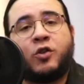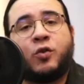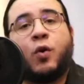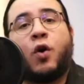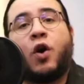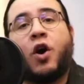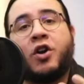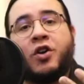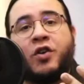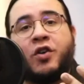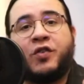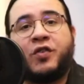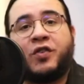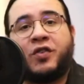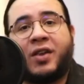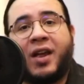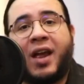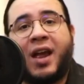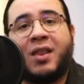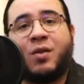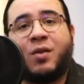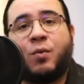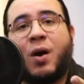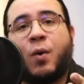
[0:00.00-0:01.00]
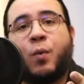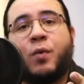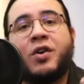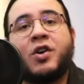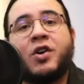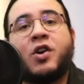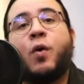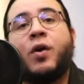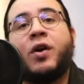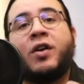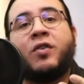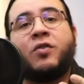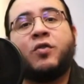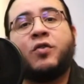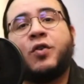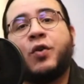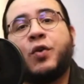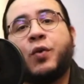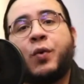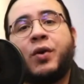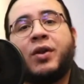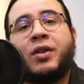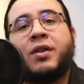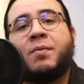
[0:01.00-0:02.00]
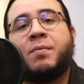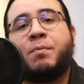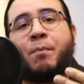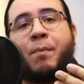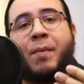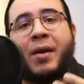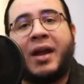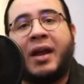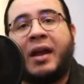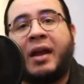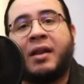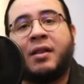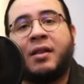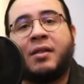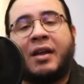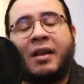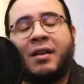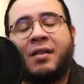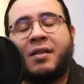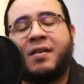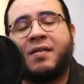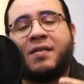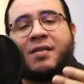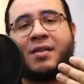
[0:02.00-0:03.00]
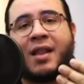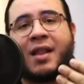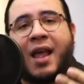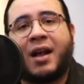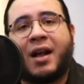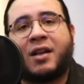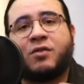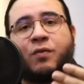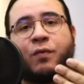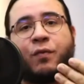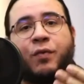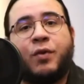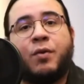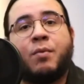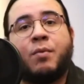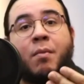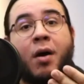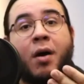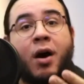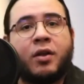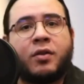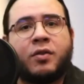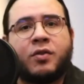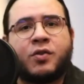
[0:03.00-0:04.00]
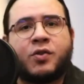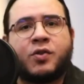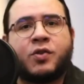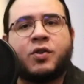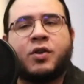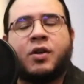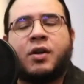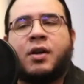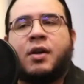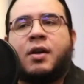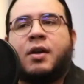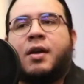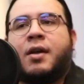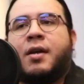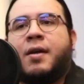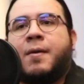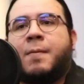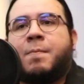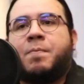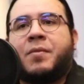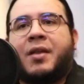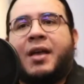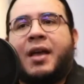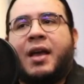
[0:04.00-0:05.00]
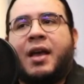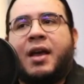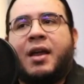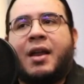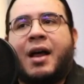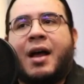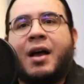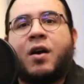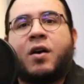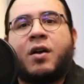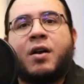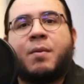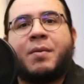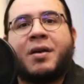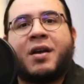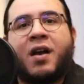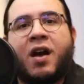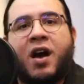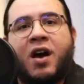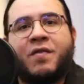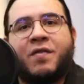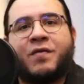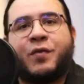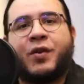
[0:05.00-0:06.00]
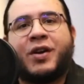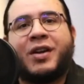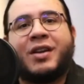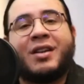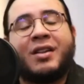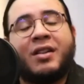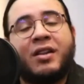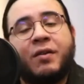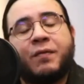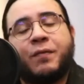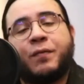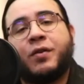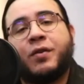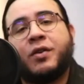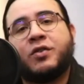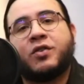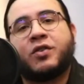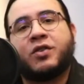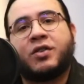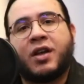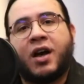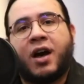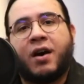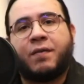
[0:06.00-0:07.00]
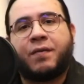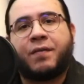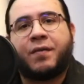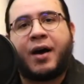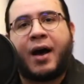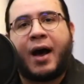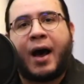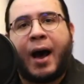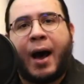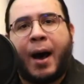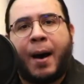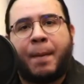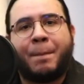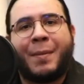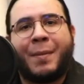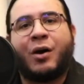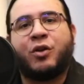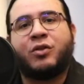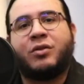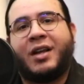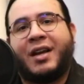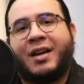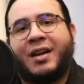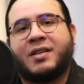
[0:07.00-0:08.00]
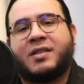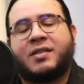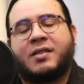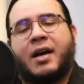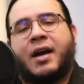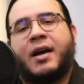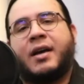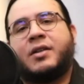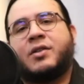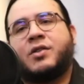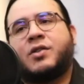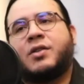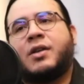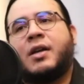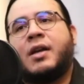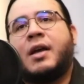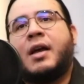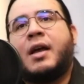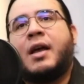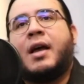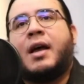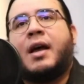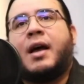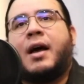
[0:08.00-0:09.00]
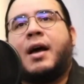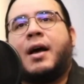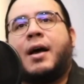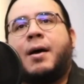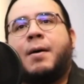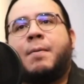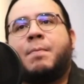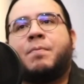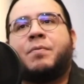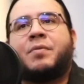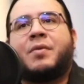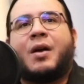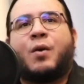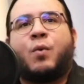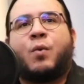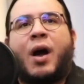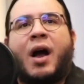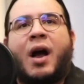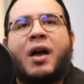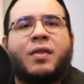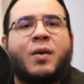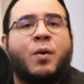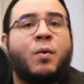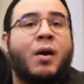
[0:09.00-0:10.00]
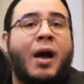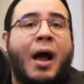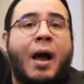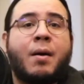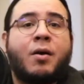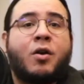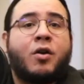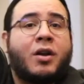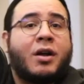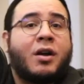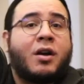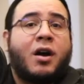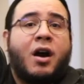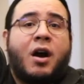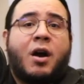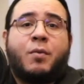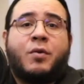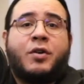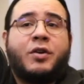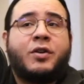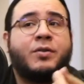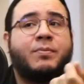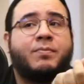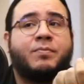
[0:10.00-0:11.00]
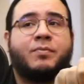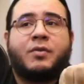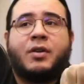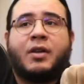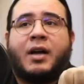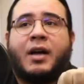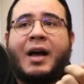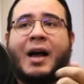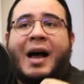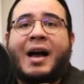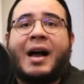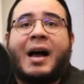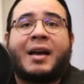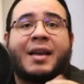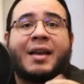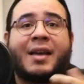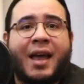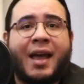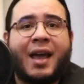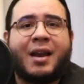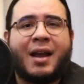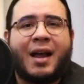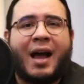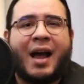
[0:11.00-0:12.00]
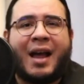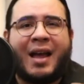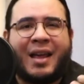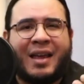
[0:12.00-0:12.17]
understand what we're going to do in this next few months, and I'm going to be covering different stuff about data science. I think I'm going to cover again,